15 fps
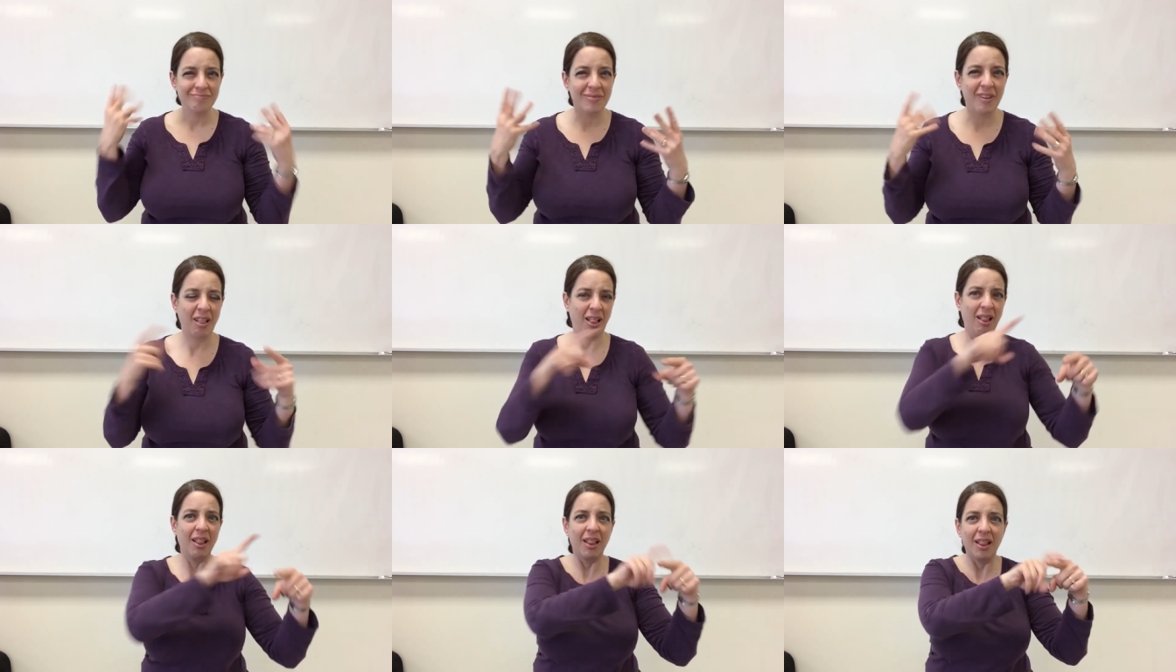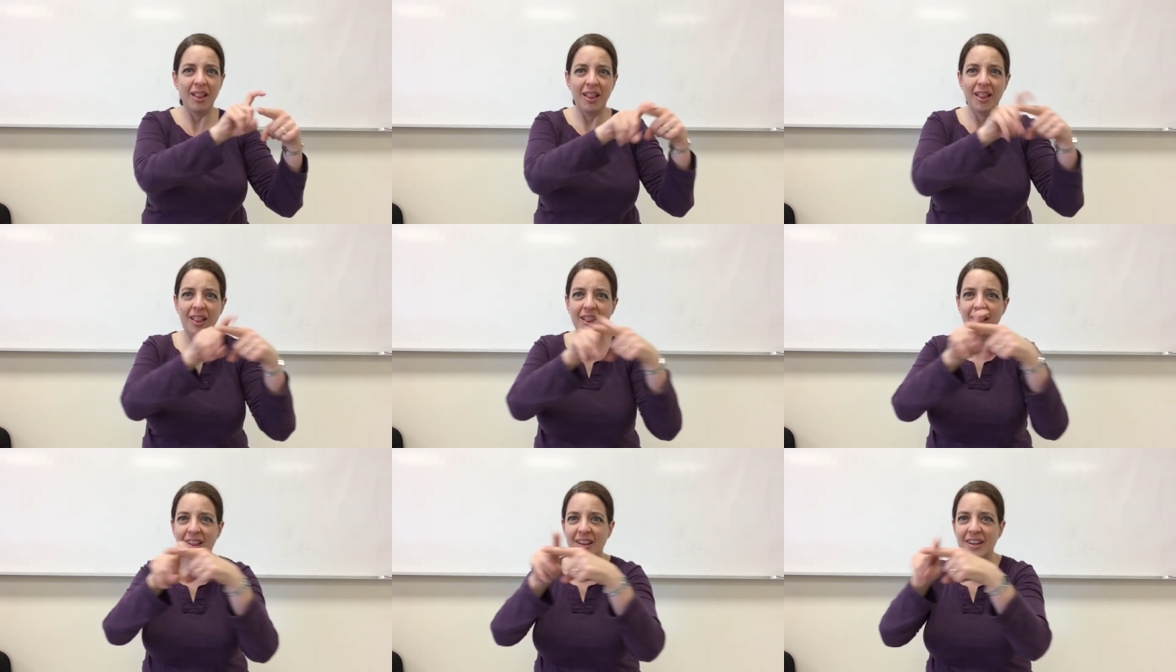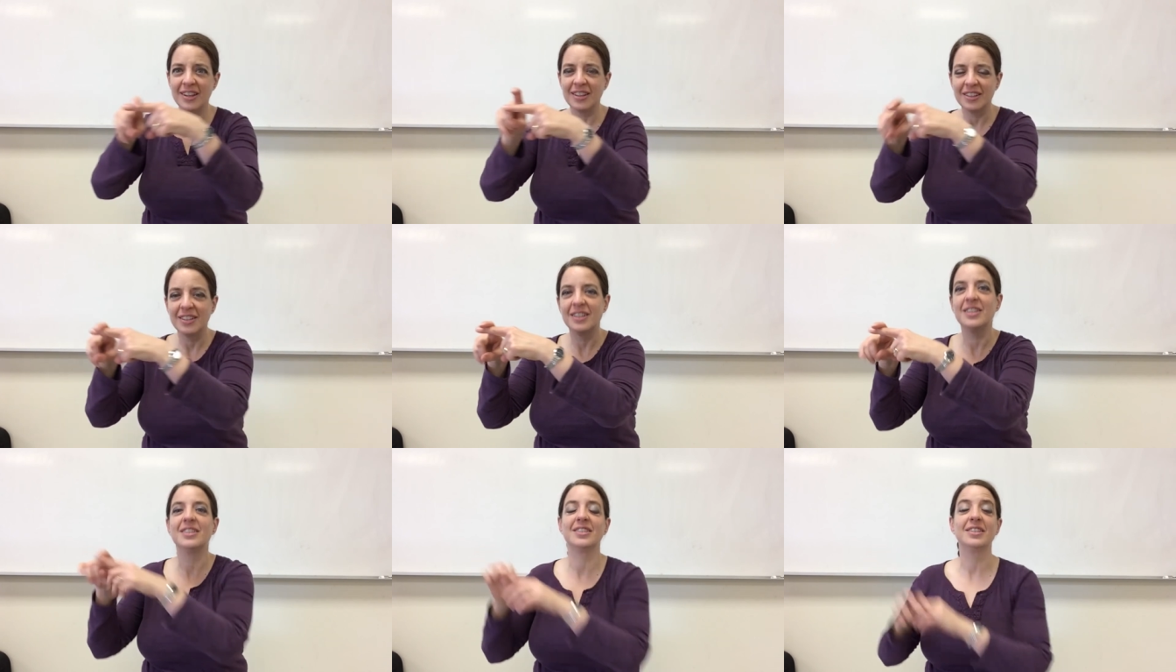So, I have a lot of clothes, a
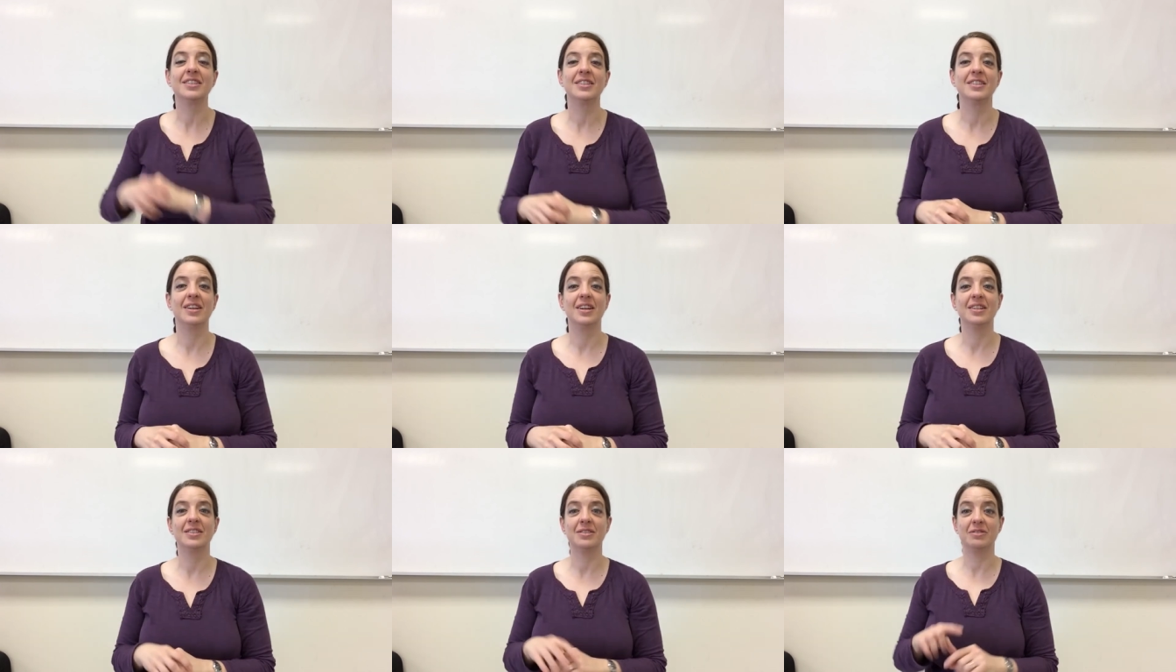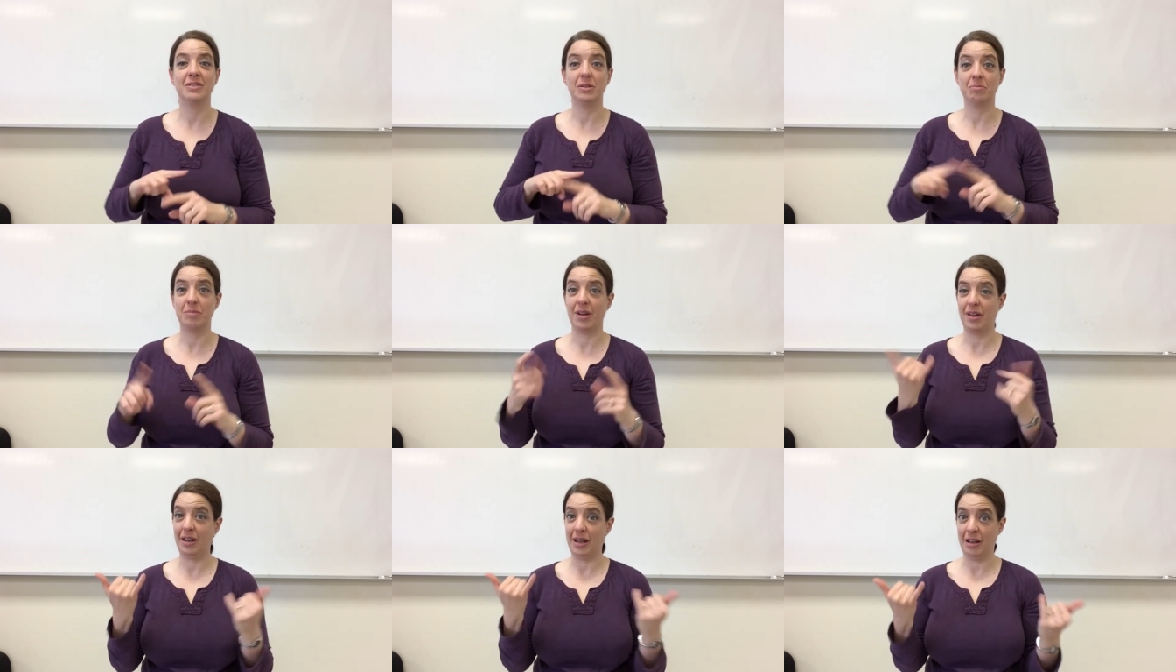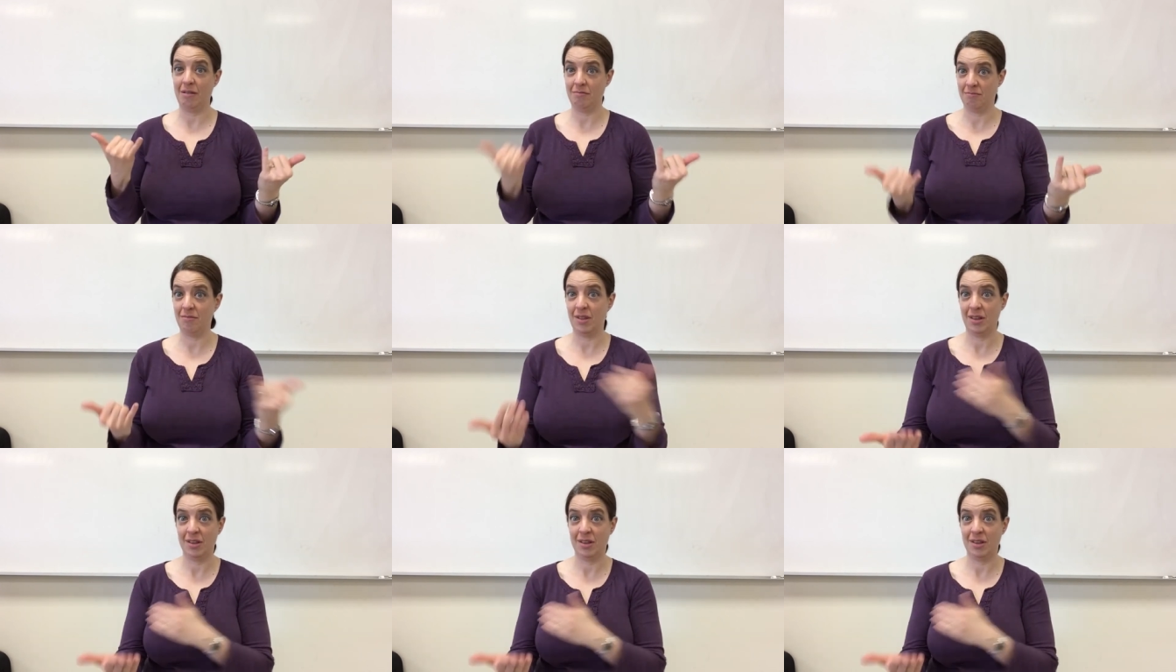whole closet full of them all lined up.